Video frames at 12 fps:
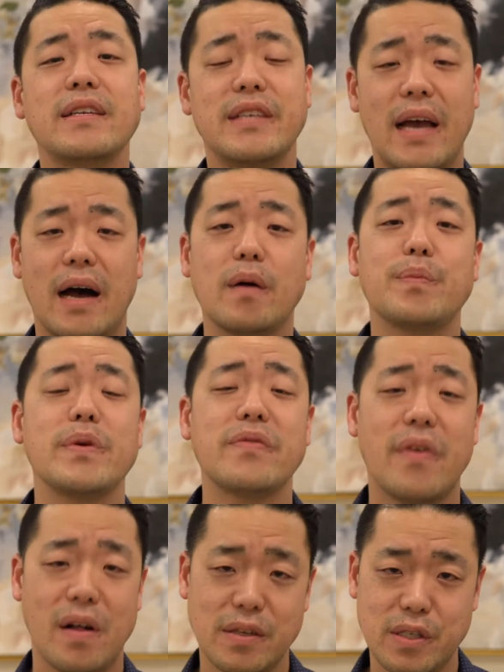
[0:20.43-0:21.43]
to help you
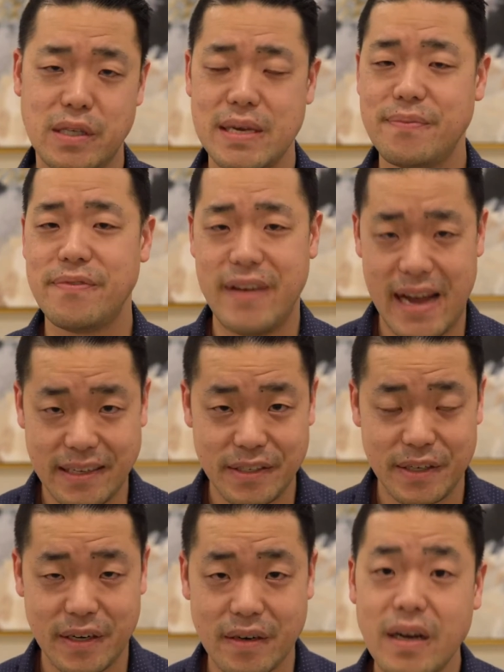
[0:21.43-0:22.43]
fall asleep
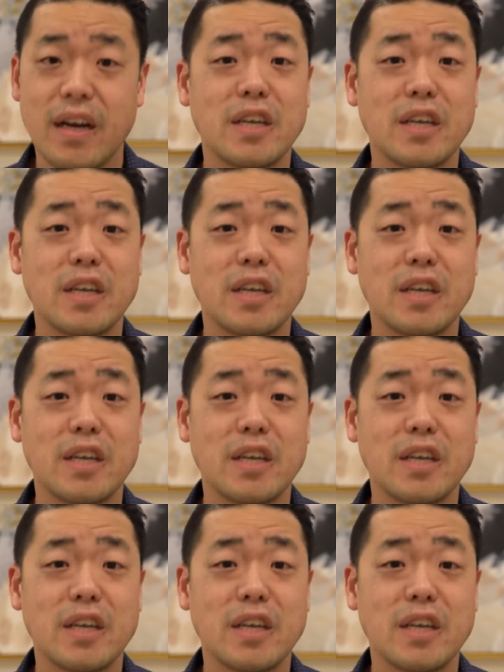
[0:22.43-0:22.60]
faster.